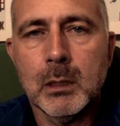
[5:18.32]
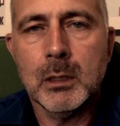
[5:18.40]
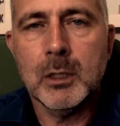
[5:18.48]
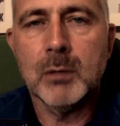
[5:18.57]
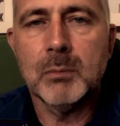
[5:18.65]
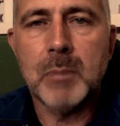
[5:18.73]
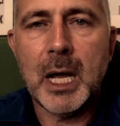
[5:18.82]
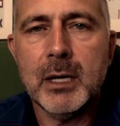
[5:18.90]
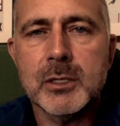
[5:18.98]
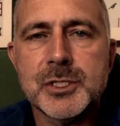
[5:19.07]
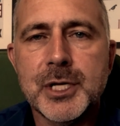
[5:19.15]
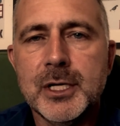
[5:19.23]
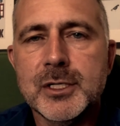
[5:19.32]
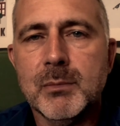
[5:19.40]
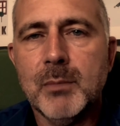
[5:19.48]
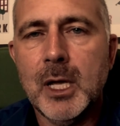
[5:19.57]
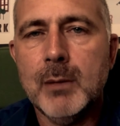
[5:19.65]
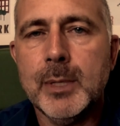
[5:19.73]
Your buyer's agent
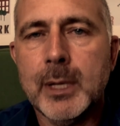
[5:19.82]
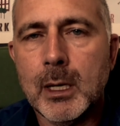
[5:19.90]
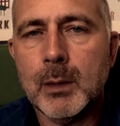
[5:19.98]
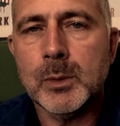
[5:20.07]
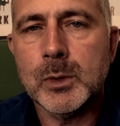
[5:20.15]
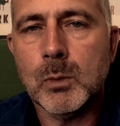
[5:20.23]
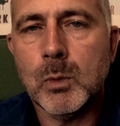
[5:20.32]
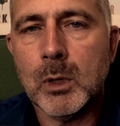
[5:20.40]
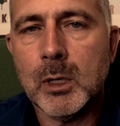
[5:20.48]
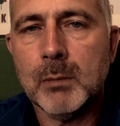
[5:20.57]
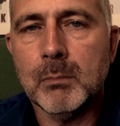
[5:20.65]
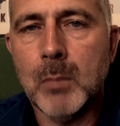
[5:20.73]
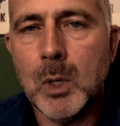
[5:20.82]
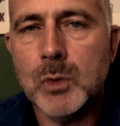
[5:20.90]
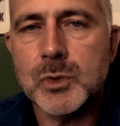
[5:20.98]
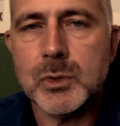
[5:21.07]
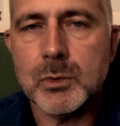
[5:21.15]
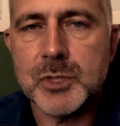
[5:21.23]
may be able to work
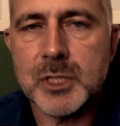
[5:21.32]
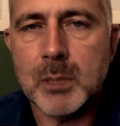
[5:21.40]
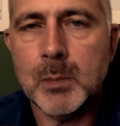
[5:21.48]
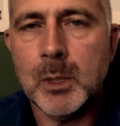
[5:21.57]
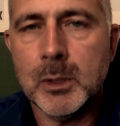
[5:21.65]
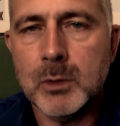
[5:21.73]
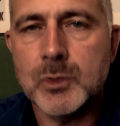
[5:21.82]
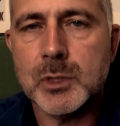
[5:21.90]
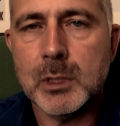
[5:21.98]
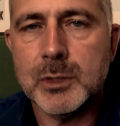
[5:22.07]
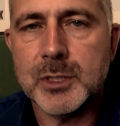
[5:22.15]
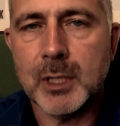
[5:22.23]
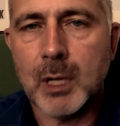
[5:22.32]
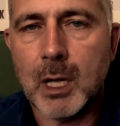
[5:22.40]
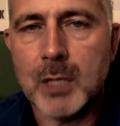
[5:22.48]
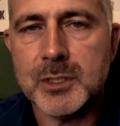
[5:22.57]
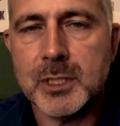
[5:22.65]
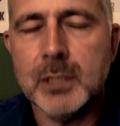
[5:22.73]
most or some of those closing
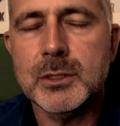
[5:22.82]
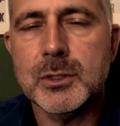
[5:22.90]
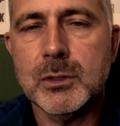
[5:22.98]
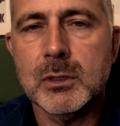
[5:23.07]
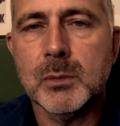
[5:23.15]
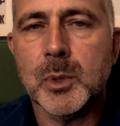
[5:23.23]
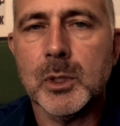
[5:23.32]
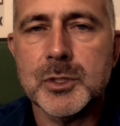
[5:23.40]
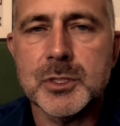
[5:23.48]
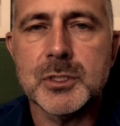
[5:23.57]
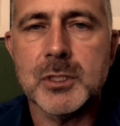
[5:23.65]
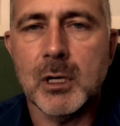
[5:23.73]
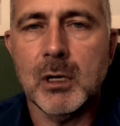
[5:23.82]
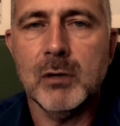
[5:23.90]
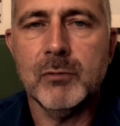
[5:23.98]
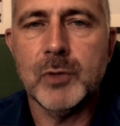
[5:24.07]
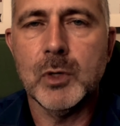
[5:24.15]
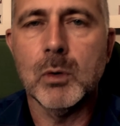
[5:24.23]
costs into the purchase
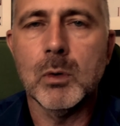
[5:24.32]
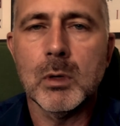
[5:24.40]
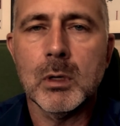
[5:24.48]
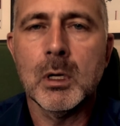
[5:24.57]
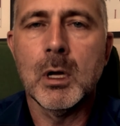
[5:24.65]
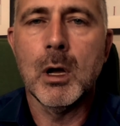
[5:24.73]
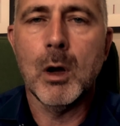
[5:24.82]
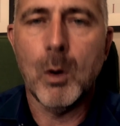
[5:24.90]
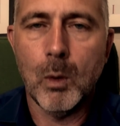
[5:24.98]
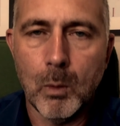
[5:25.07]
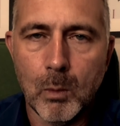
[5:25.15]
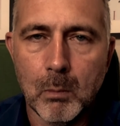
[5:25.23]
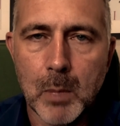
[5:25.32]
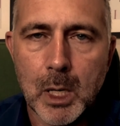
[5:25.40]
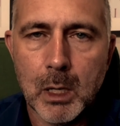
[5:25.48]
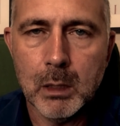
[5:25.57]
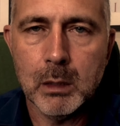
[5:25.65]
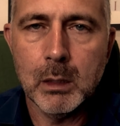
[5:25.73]
of your home,
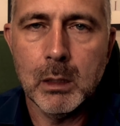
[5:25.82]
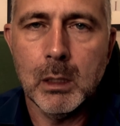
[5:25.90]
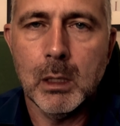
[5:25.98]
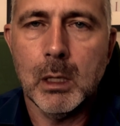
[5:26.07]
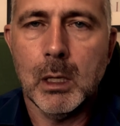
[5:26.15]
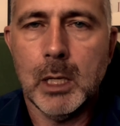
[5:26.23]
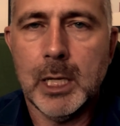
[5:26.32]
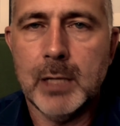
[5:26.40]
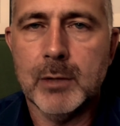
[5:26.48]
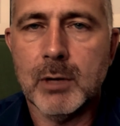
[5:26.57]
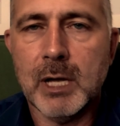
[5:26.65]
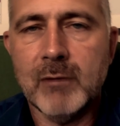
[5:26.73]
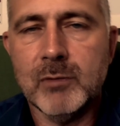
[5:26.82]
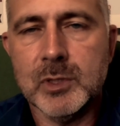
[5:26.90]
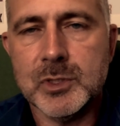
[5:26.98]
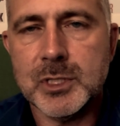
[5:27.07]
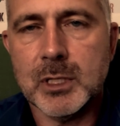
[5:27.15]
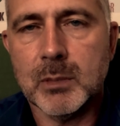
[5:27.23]
either having the
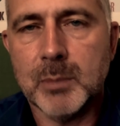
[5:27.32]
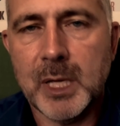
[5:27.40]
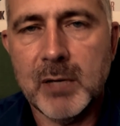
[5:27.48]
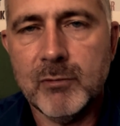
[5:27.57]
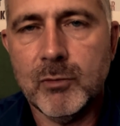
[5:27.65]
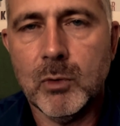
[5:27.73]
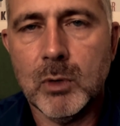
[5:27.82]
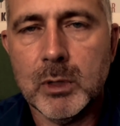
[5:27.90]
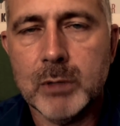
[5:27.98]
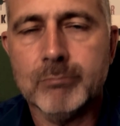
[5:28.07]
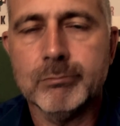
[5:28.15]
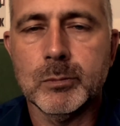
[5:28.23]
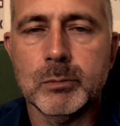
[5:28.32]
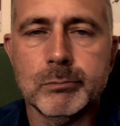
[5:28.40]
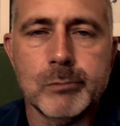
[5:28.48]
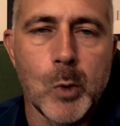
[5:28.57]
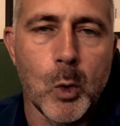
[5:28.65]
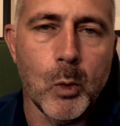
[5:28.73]
seller pay for it
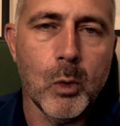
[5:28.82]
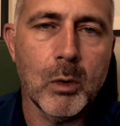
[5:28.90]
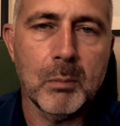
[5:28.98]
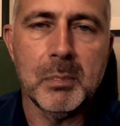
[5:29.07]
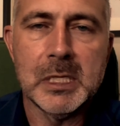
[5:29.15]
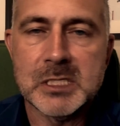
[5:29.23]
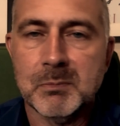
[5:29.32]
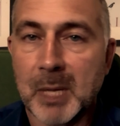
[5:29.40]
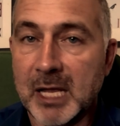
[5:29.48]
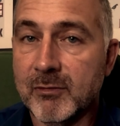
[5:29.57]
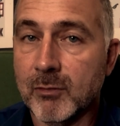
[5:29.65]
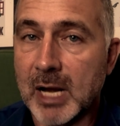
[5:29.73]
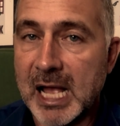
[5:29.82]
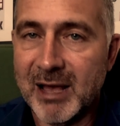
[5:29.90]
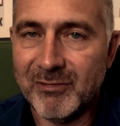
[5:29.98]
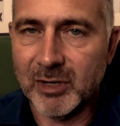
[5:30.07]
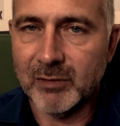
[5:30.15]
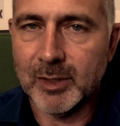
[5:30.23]
or pay for
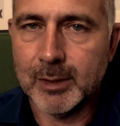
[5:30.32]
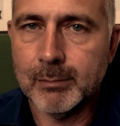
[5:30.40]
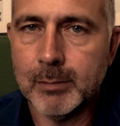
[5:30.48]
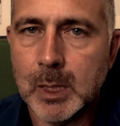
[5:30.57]
half of it.